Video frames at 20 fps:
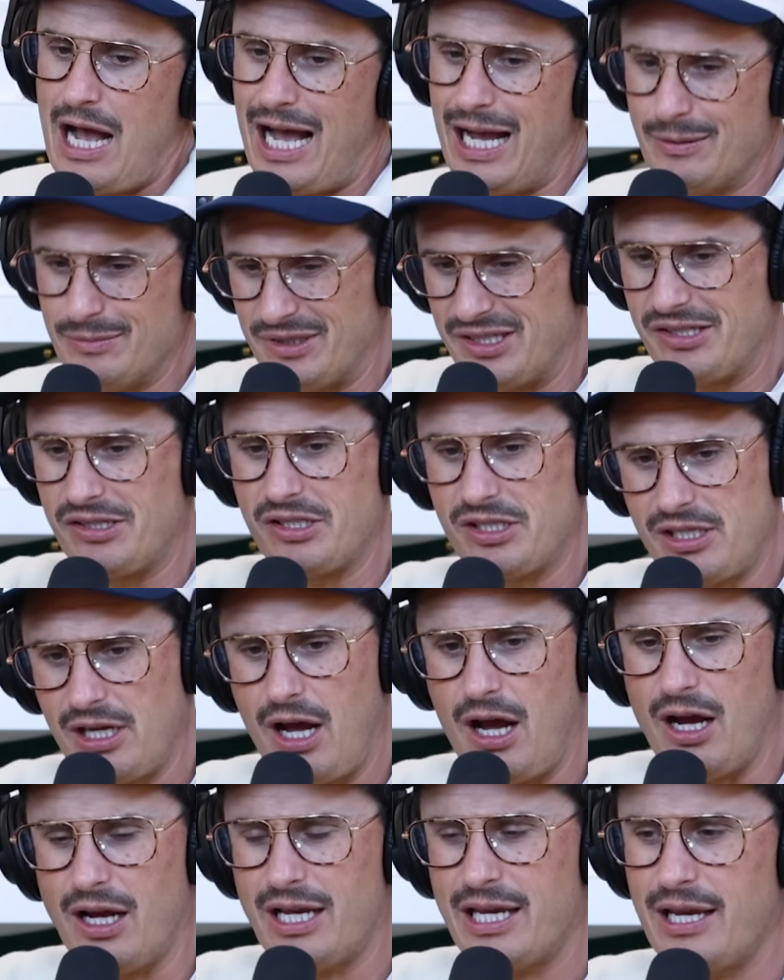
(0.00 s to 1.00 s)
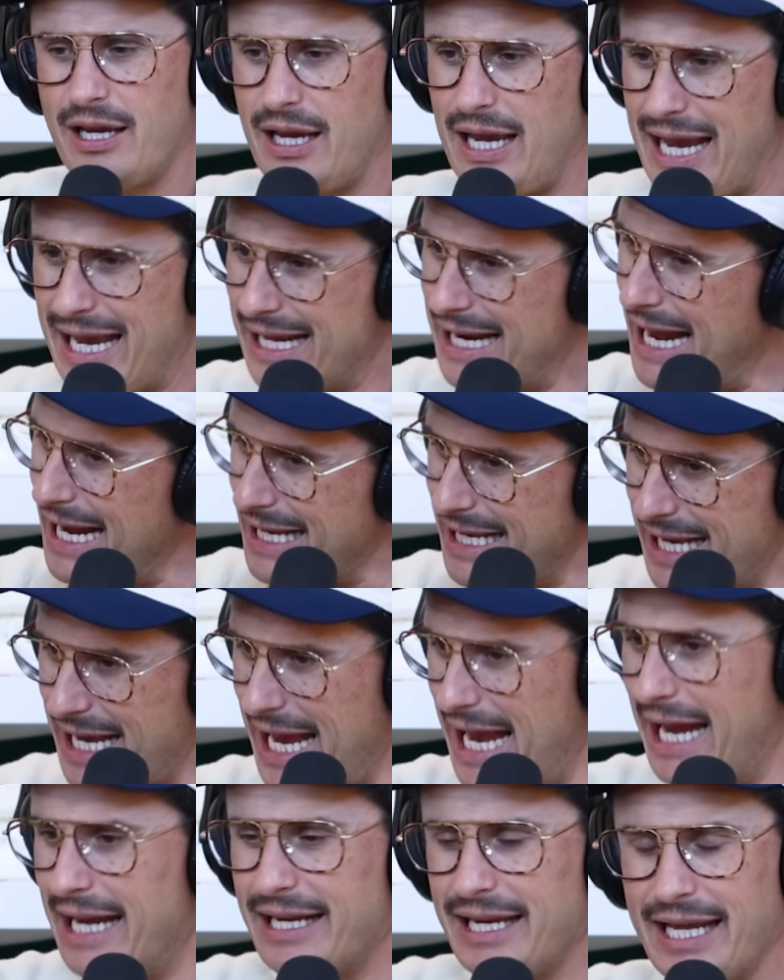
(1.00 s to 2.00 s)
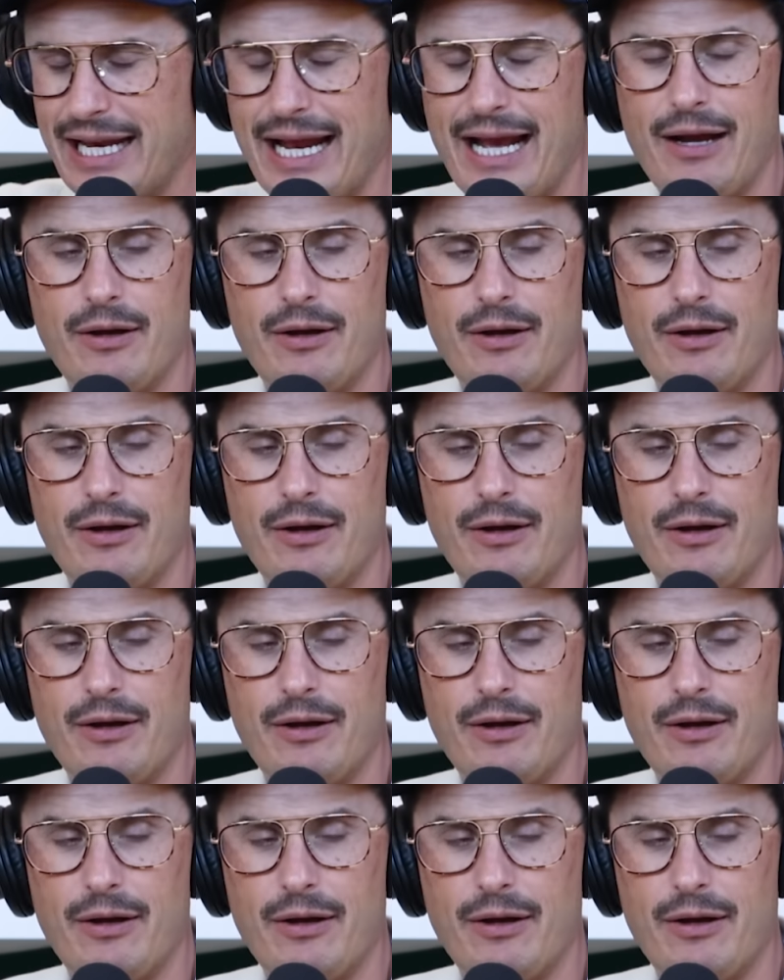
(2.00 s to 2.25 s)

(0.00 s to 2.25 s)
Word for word: I'm stuck and I can't get